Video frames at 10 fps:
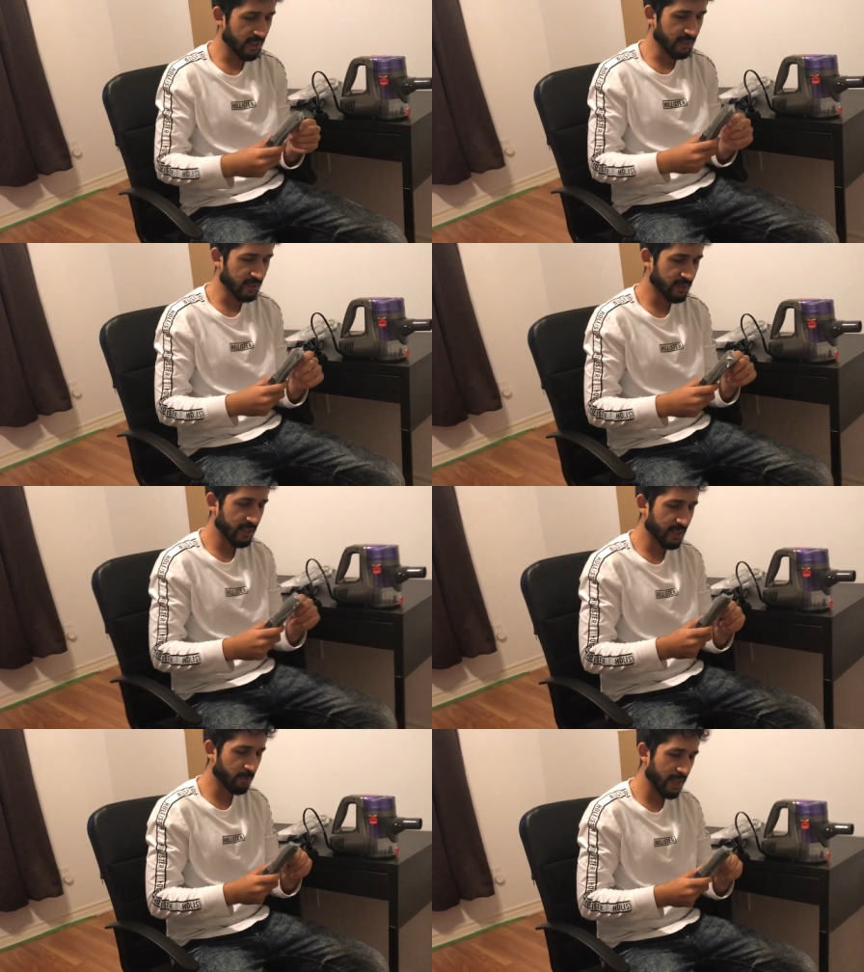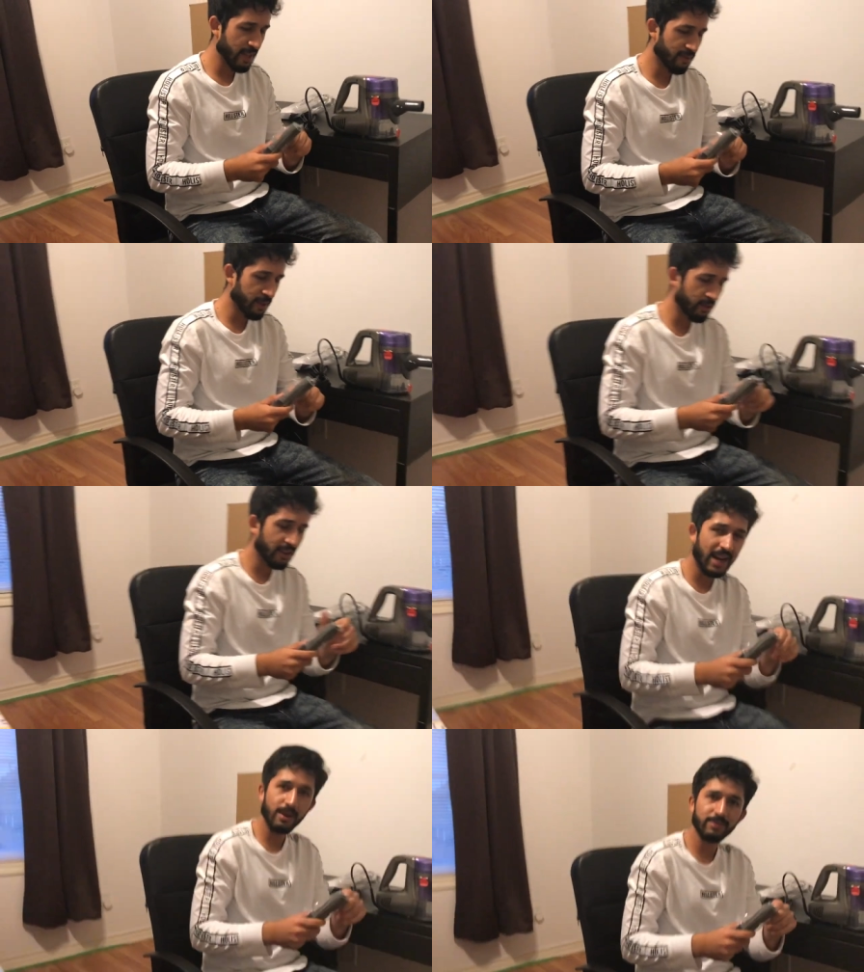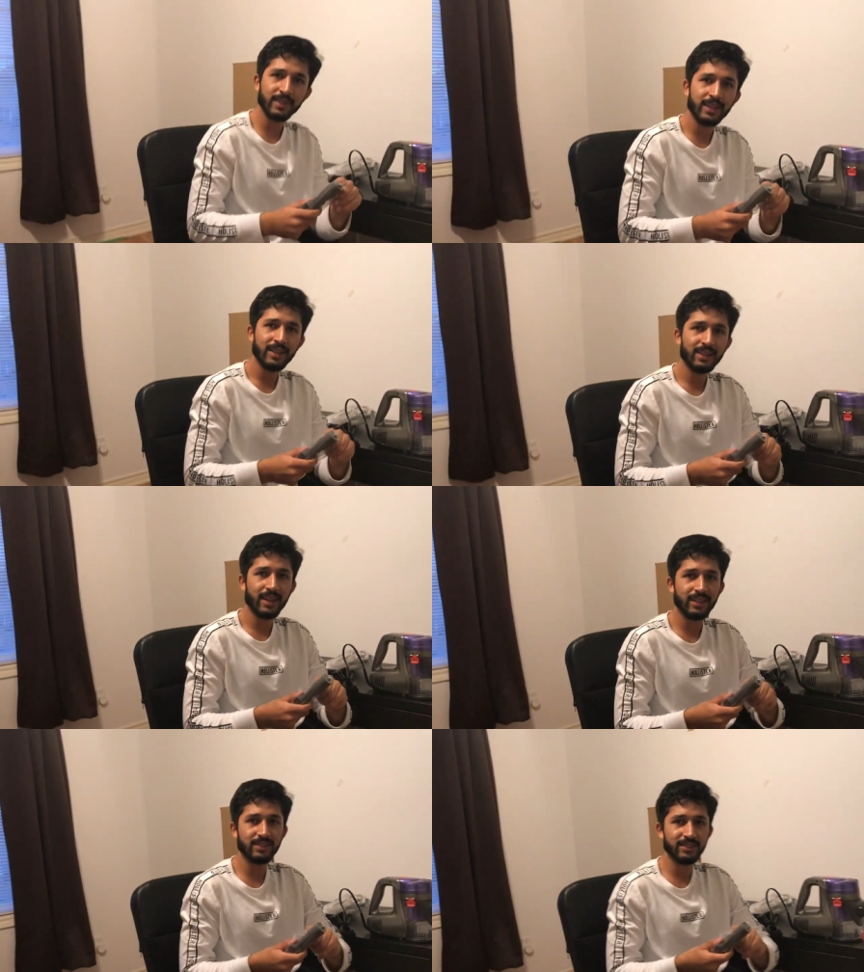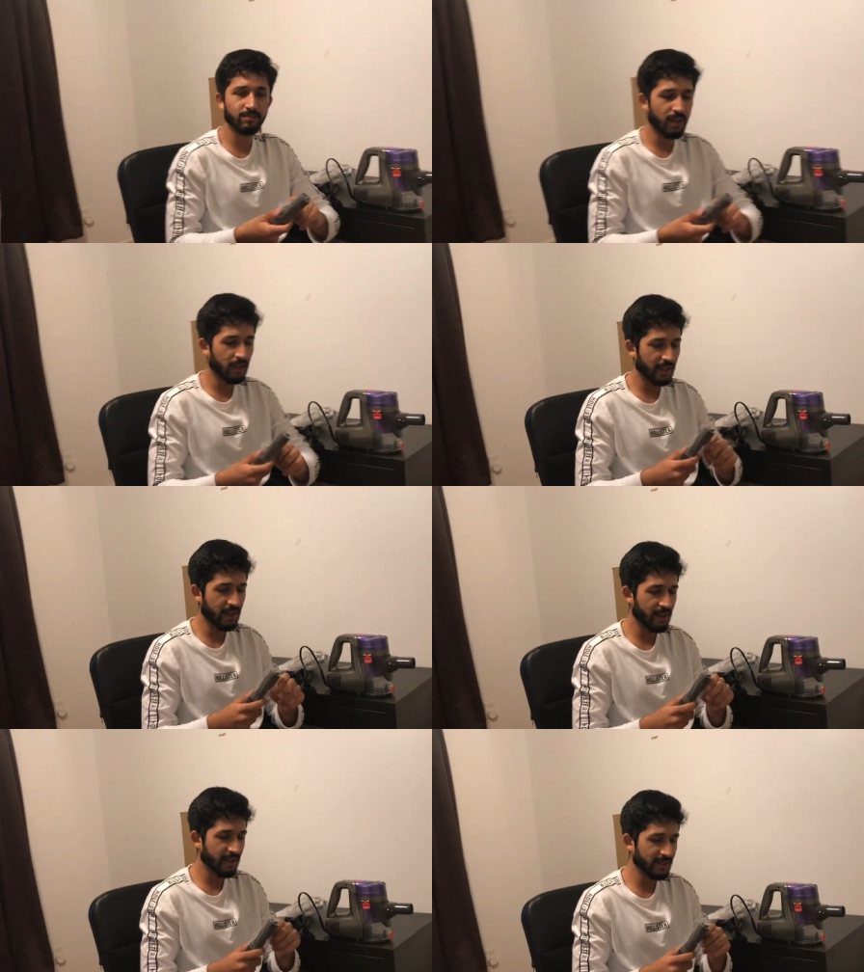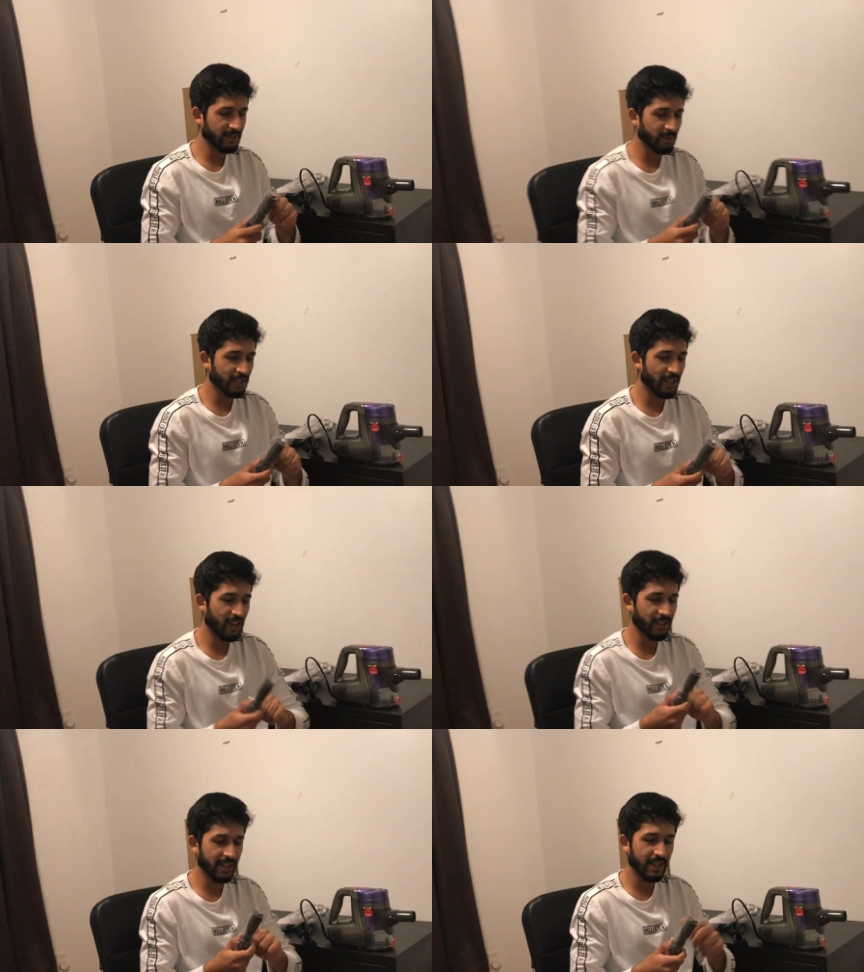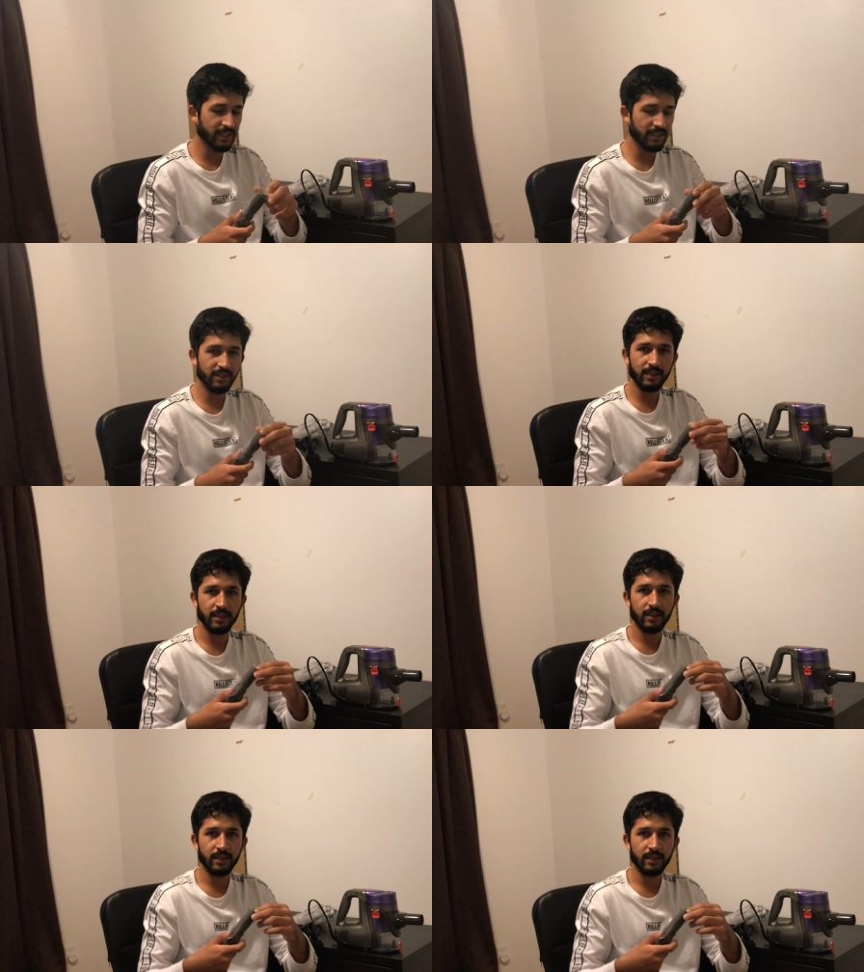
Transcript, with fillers: It looks like a piece to grab, get into small areas, which are hard to get to.